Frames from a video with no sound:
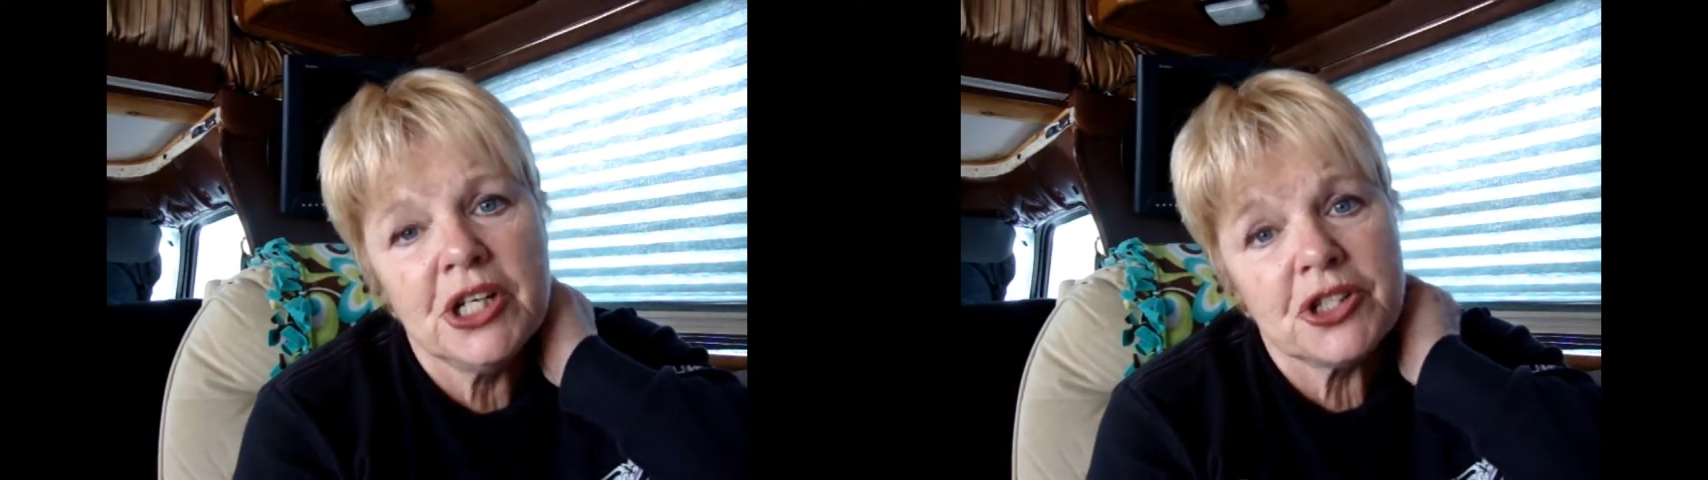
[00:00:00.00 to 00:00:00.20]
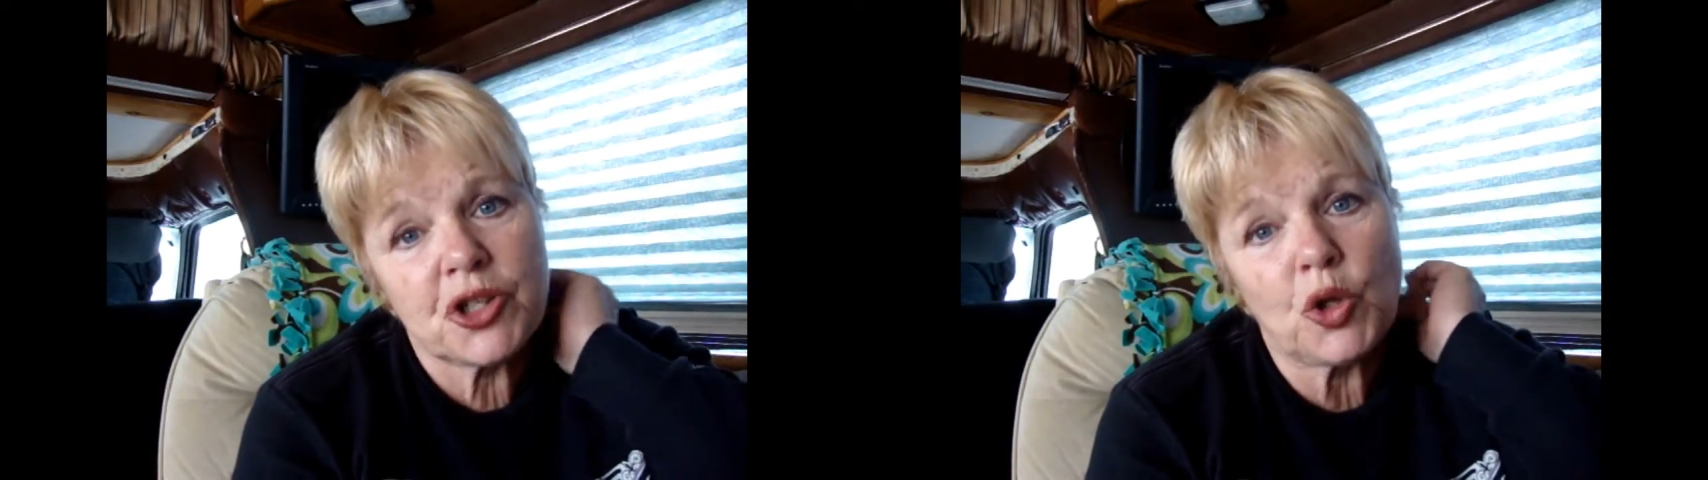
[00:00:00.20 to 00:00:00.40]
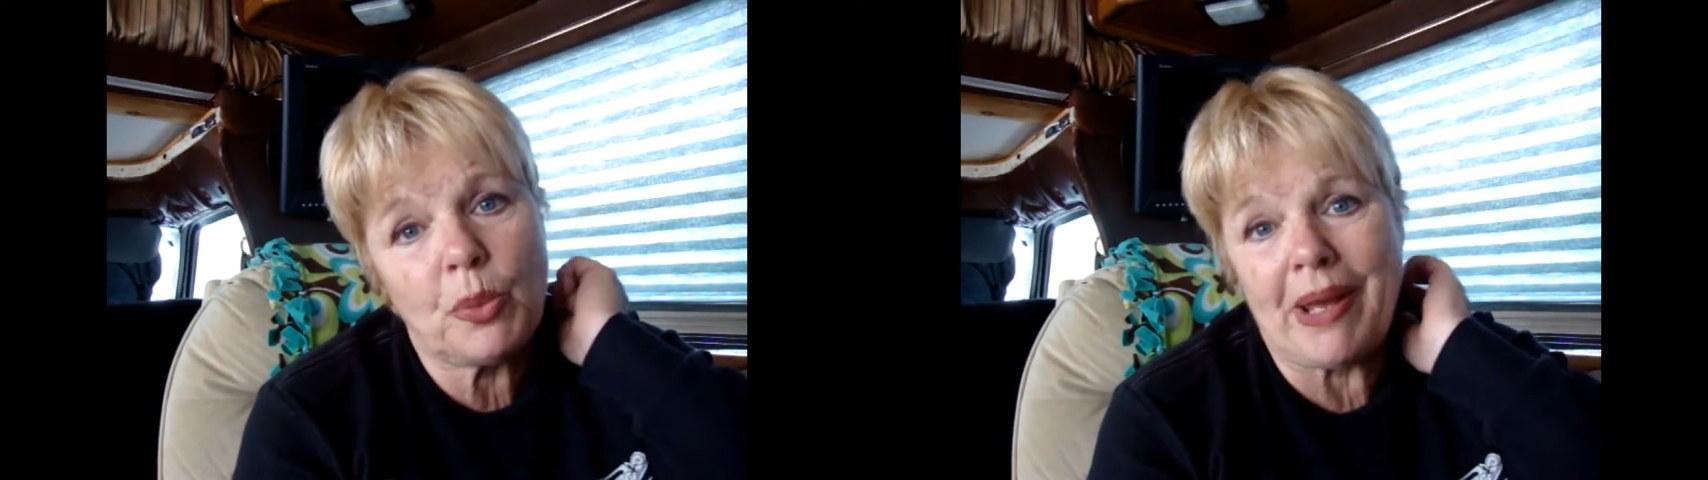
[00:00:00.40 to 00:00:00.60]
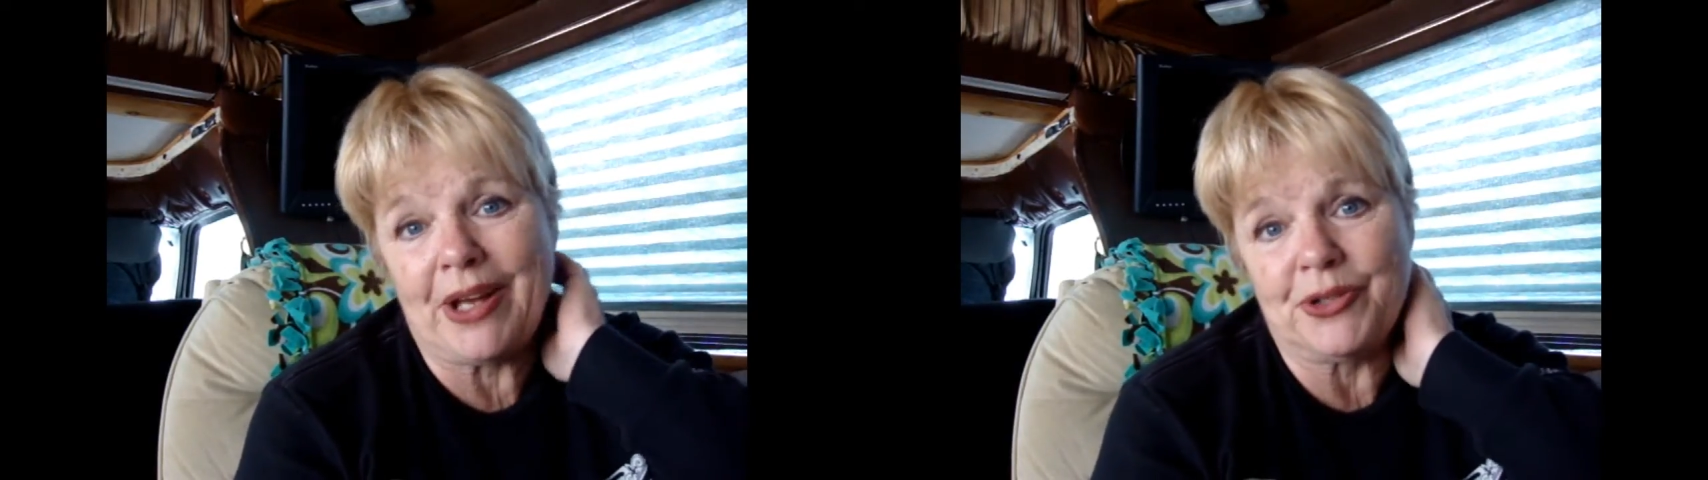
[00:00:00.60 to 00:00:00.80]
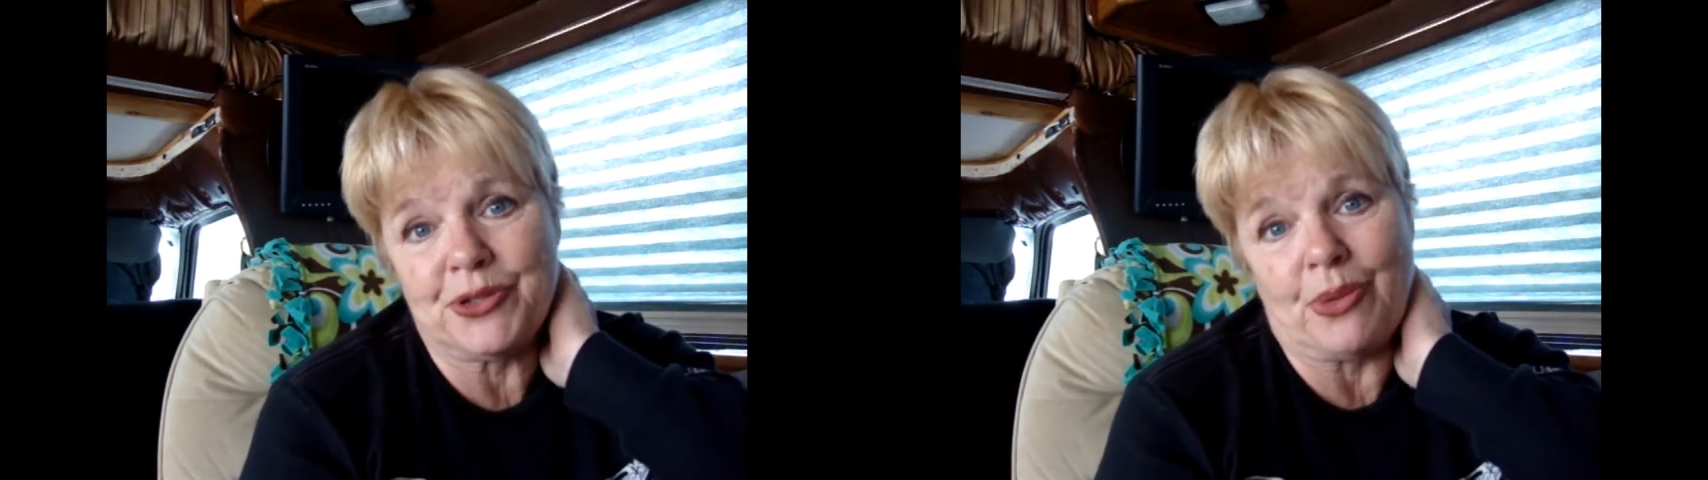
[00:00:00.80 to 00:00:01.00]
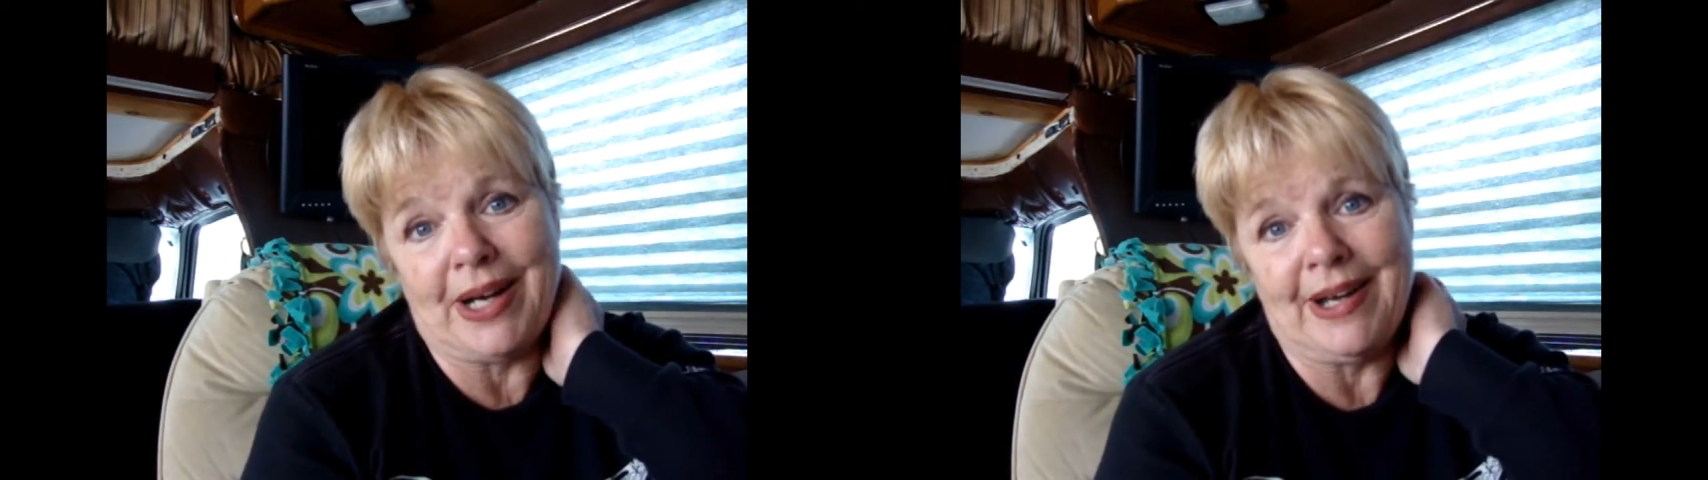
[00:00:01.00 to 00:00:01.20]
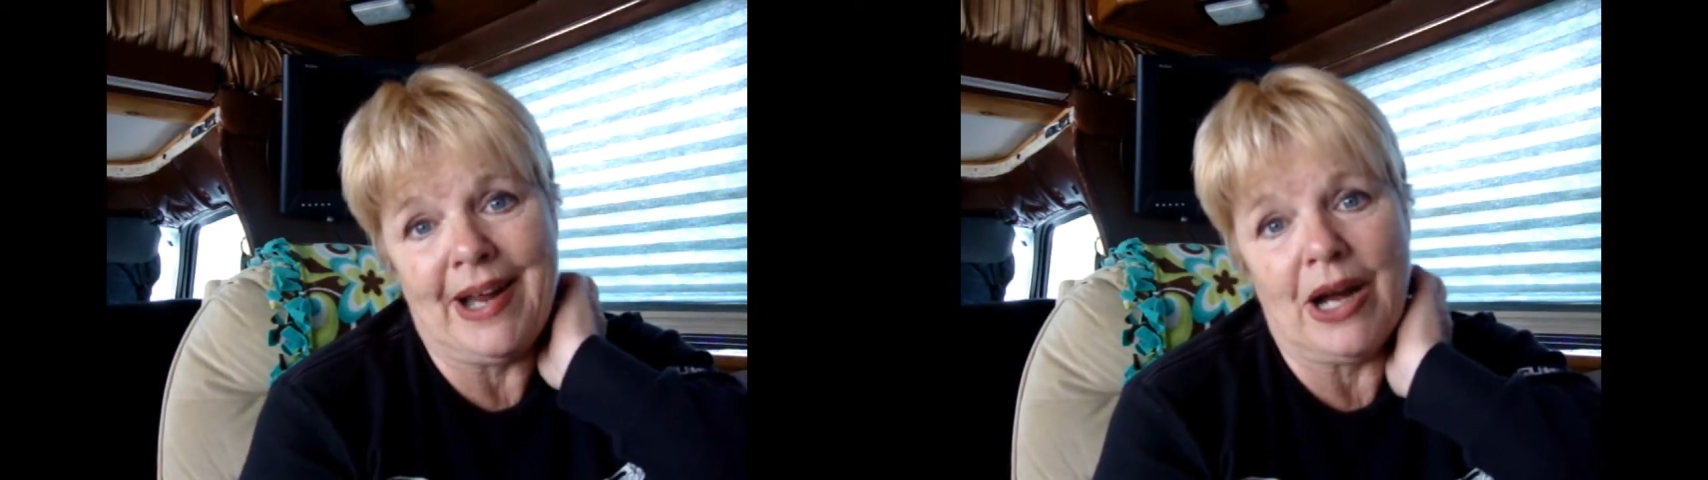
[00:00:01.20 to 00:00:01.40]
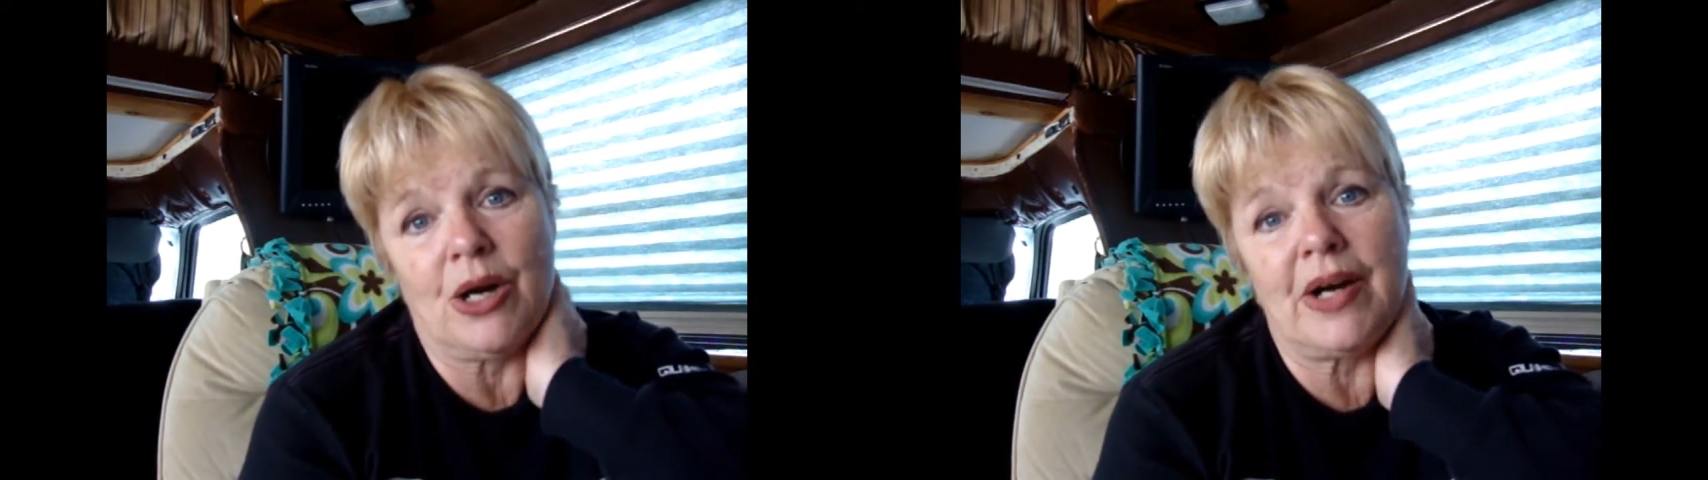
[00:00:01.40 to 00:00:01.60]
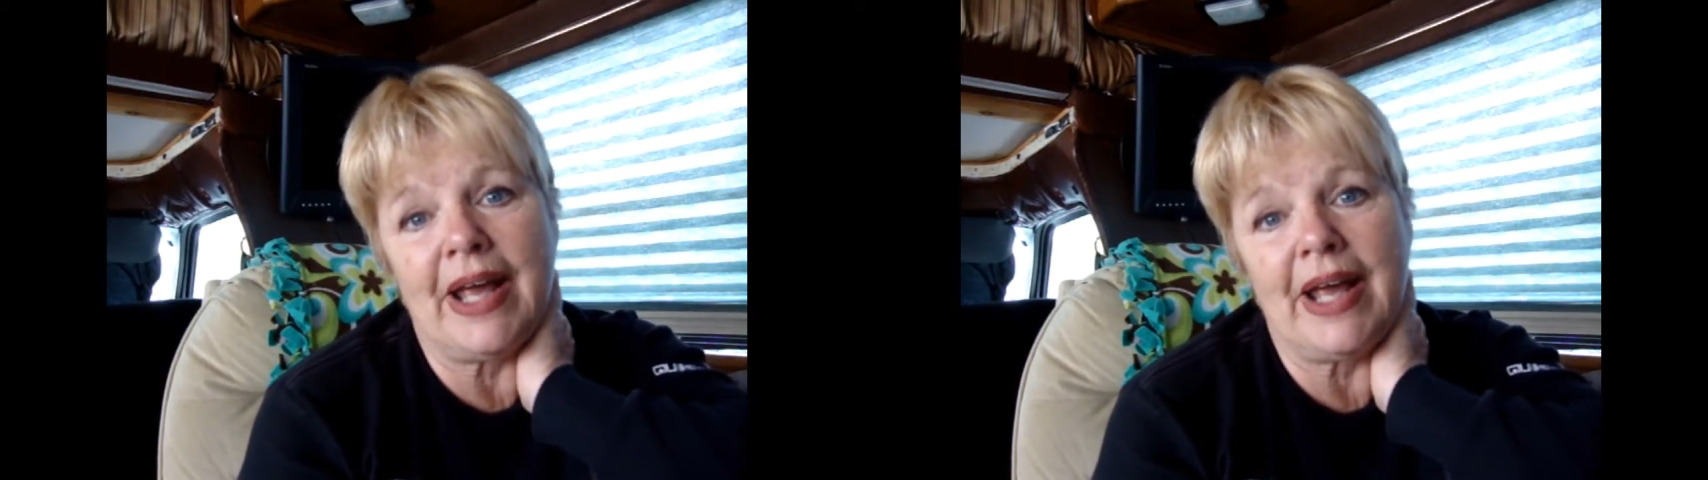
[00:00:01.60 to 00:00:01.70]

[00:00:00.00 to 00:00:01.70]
solar panels right now,